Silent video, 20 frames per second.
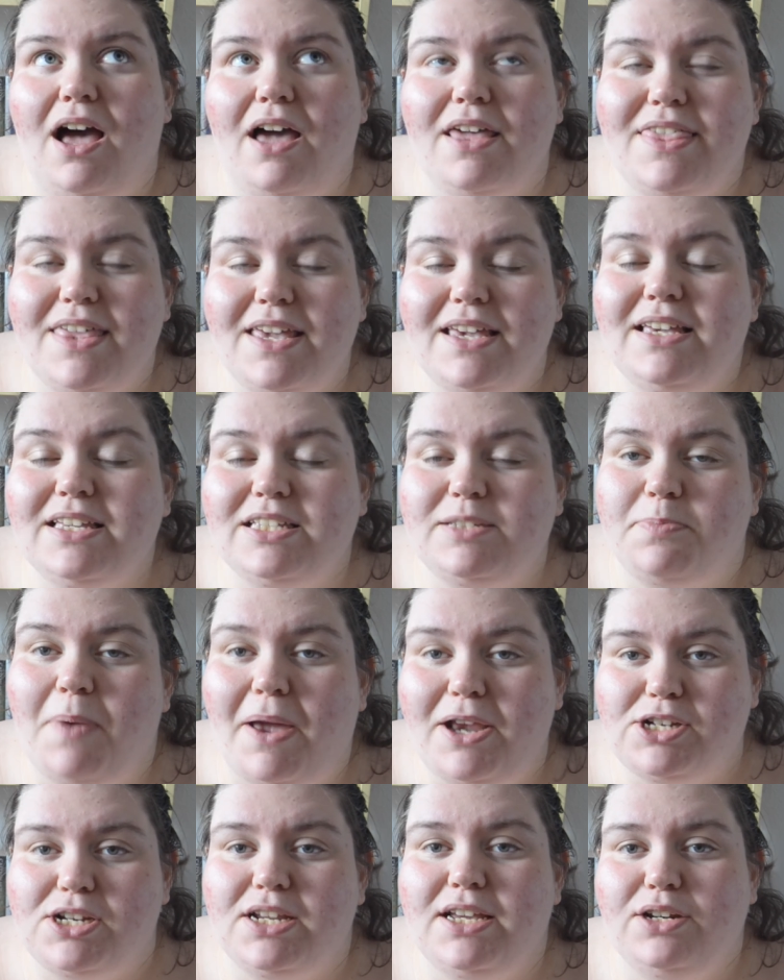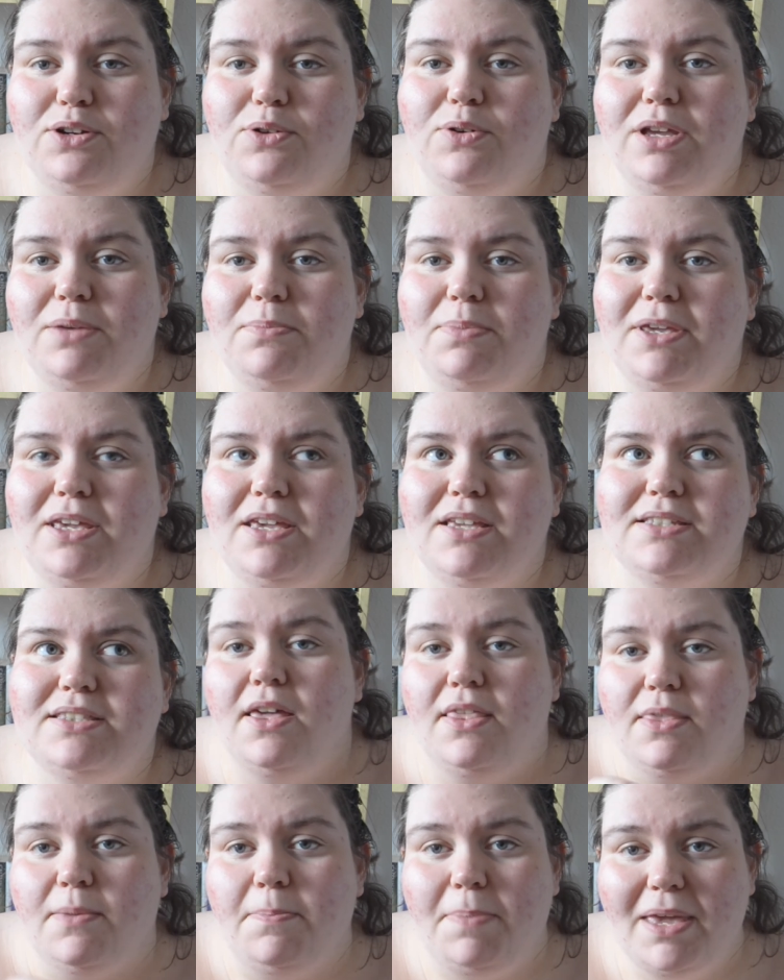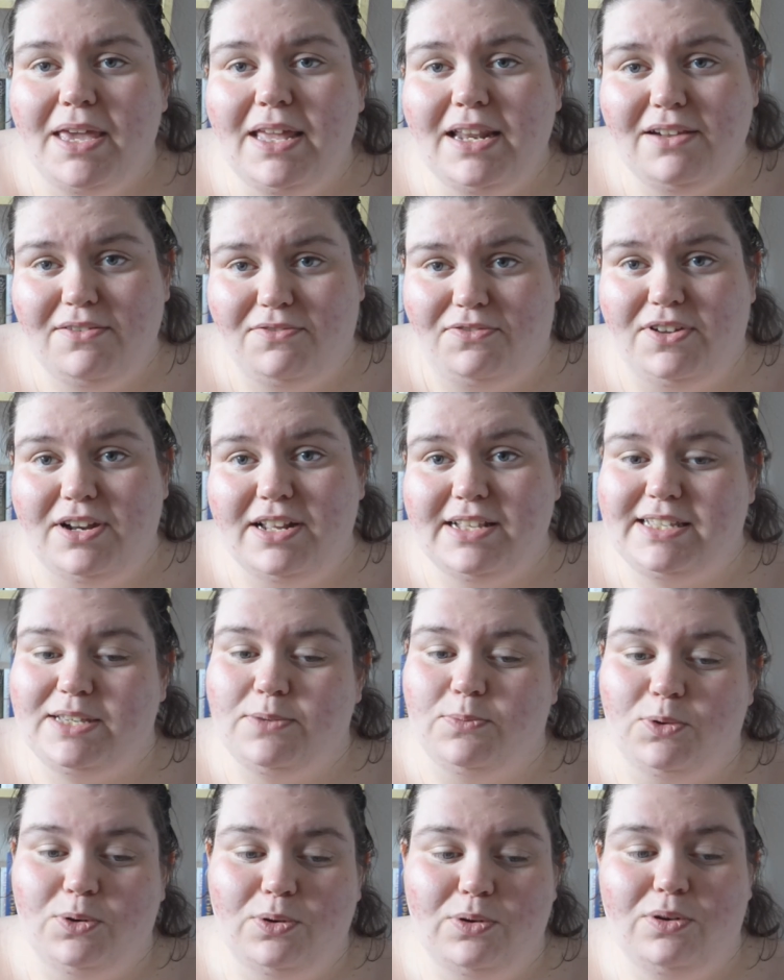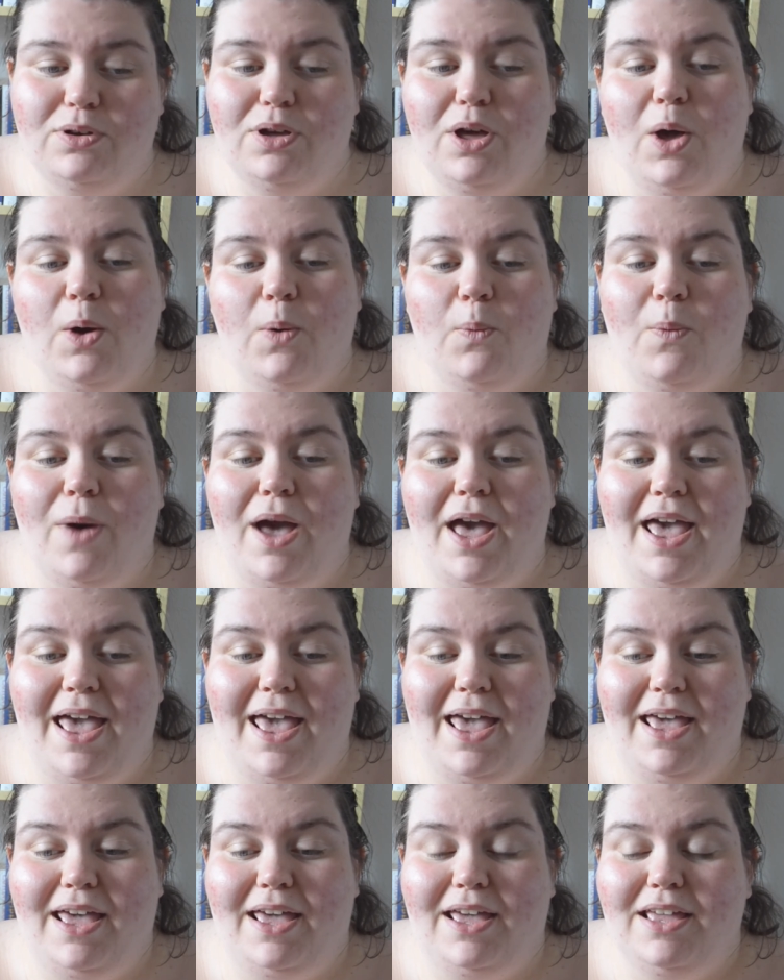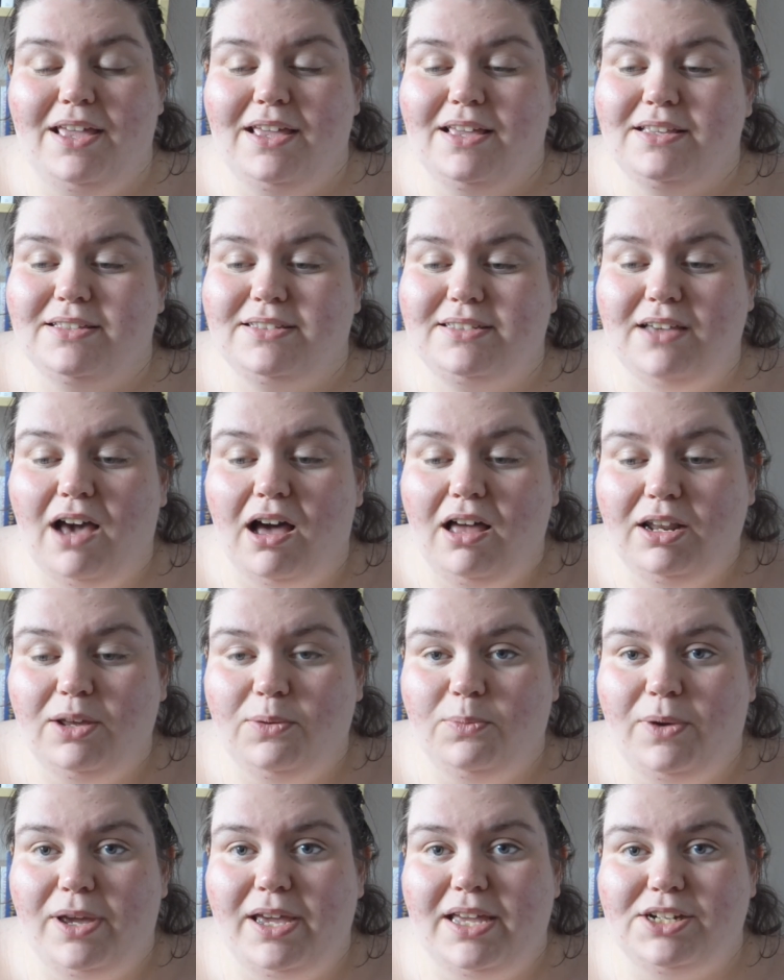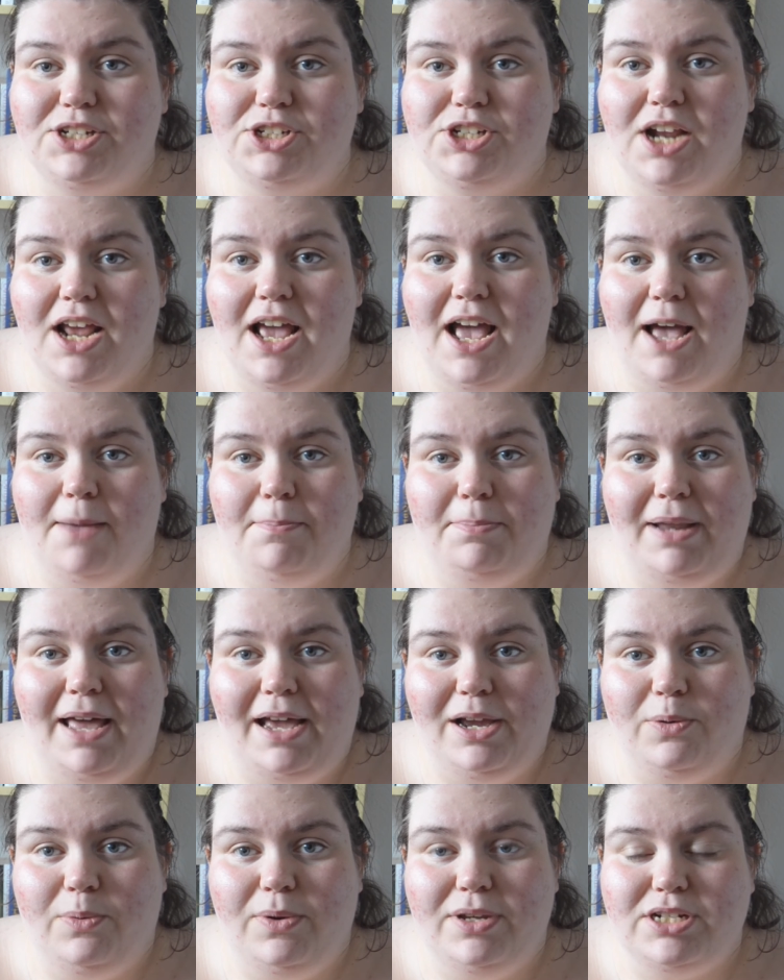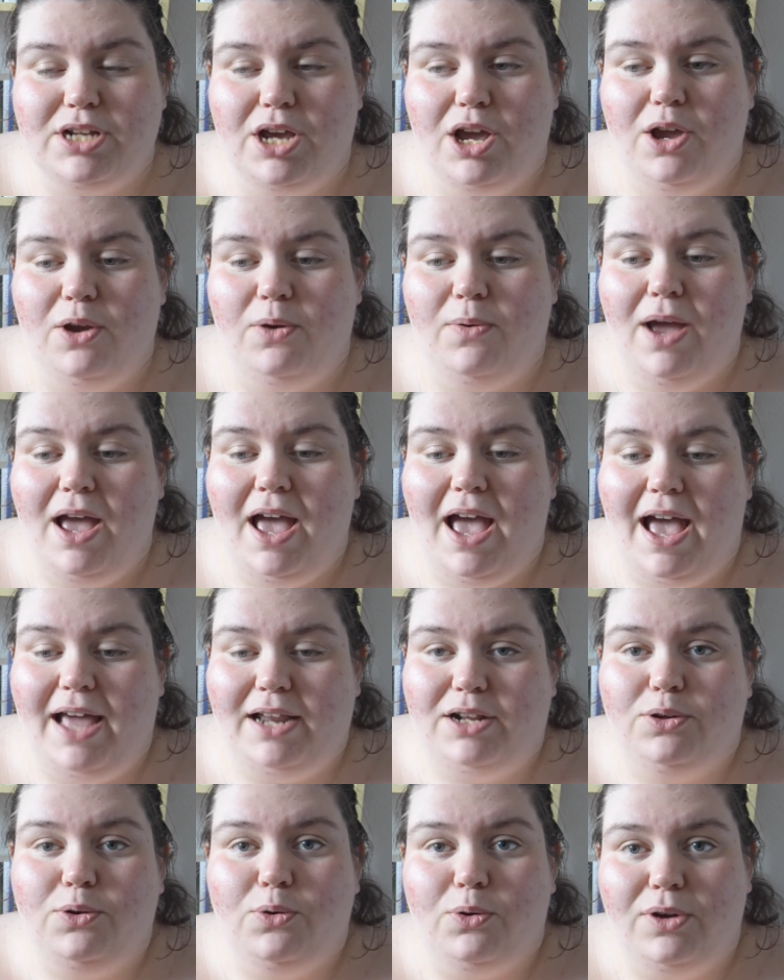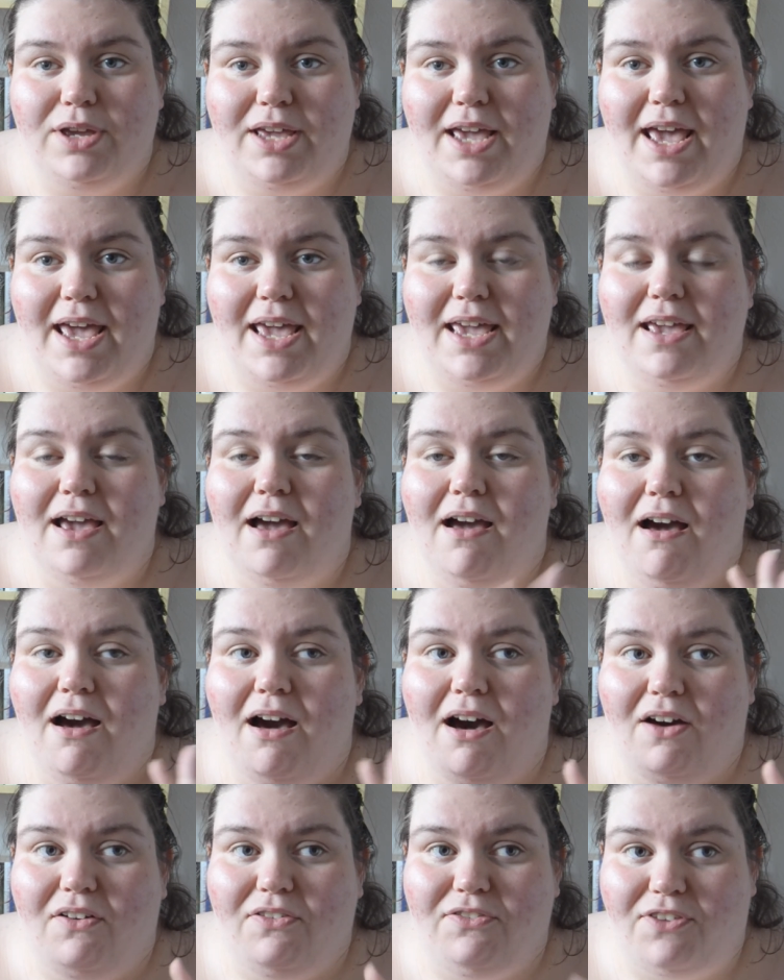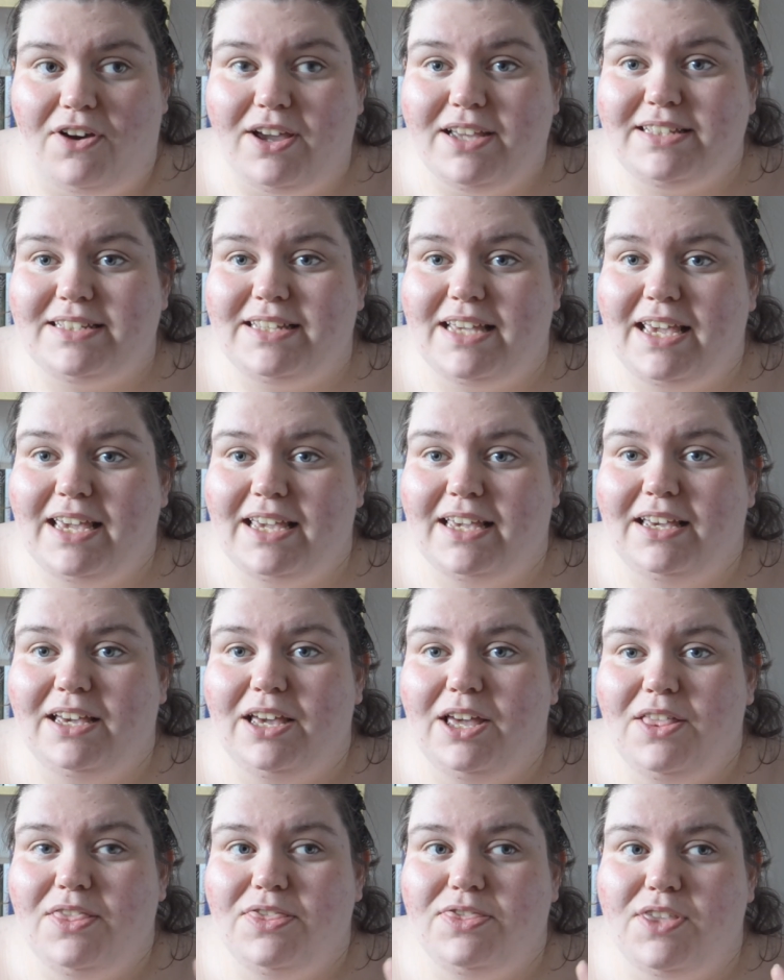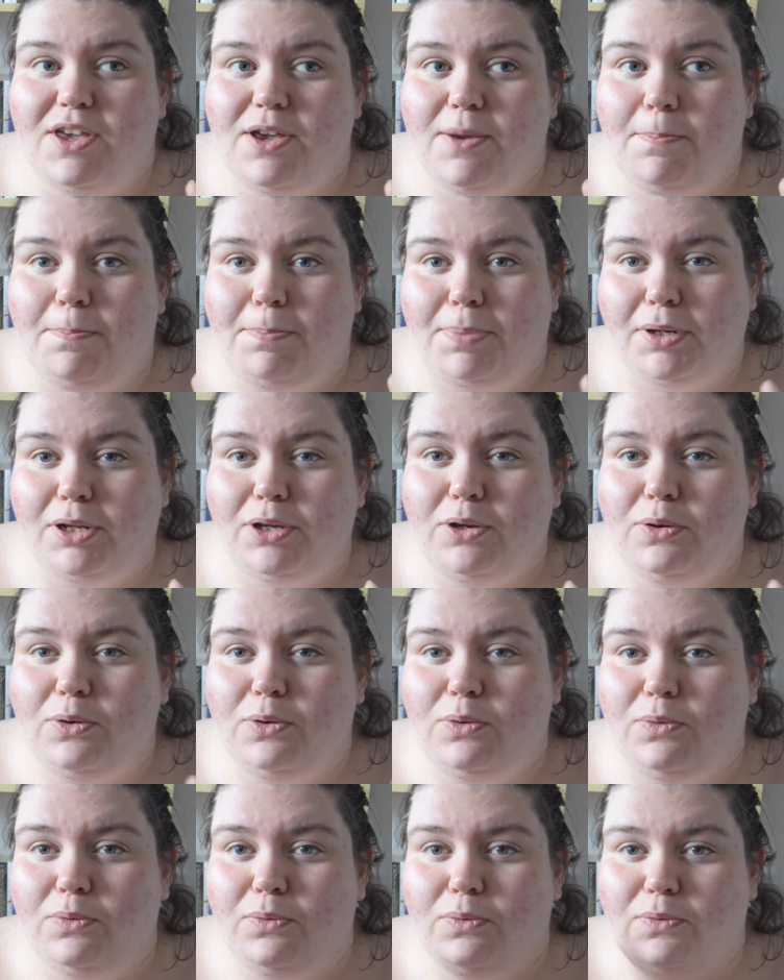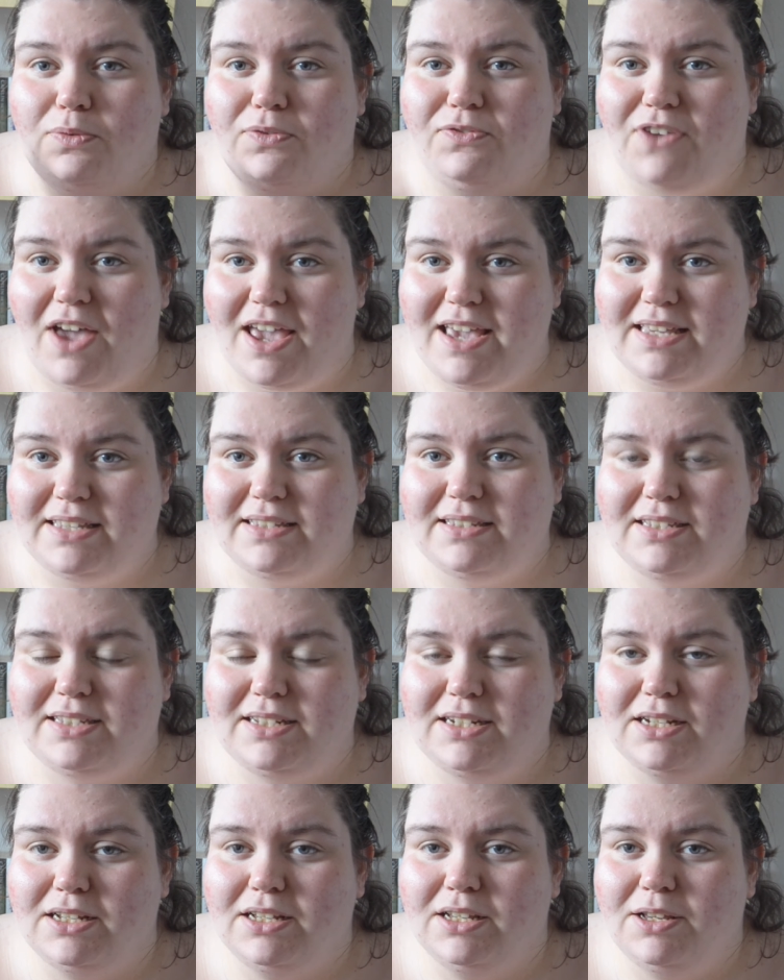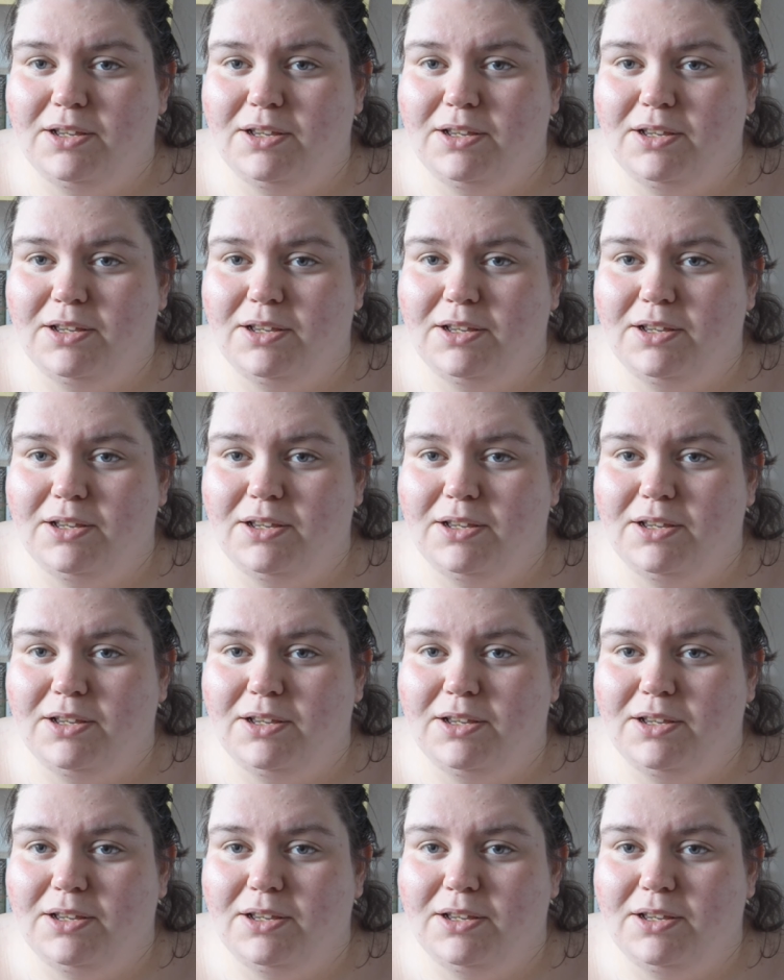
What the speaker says: I think especially annoying because the bit in Infinity War where Scarlet Witch and Black Widow and Okoye are fighting the blue-faced